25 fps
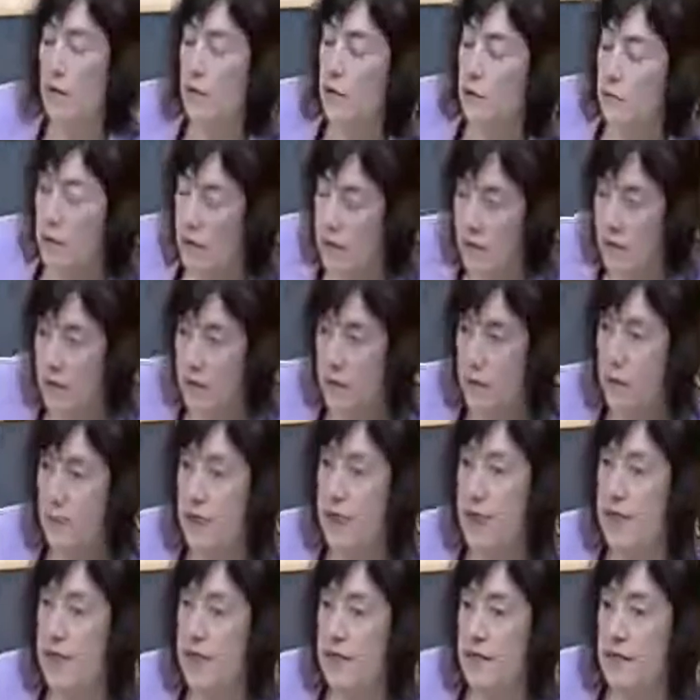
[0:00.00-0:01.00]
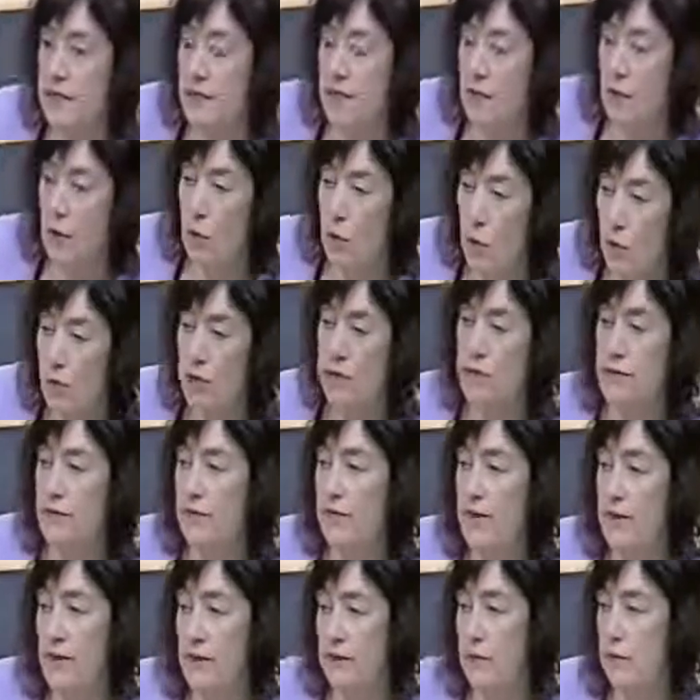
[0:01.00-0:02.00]
We think we need
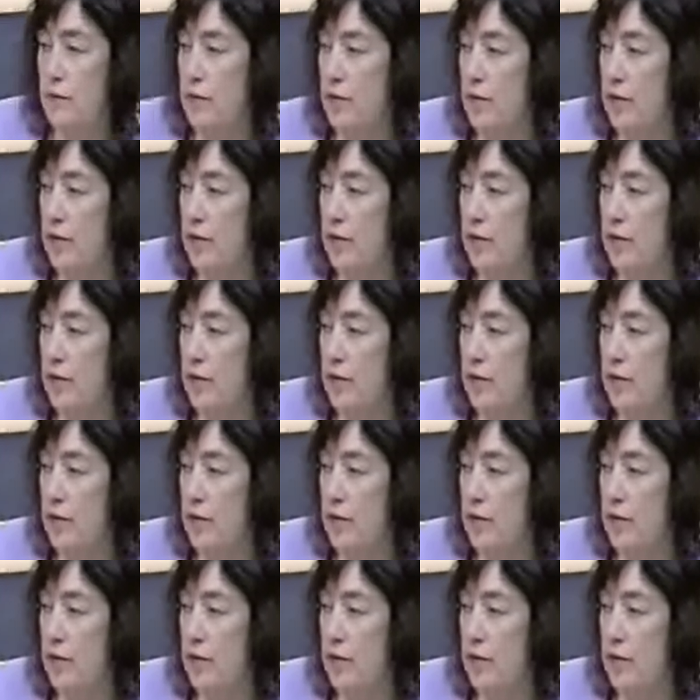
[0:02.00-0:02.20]
quantifiable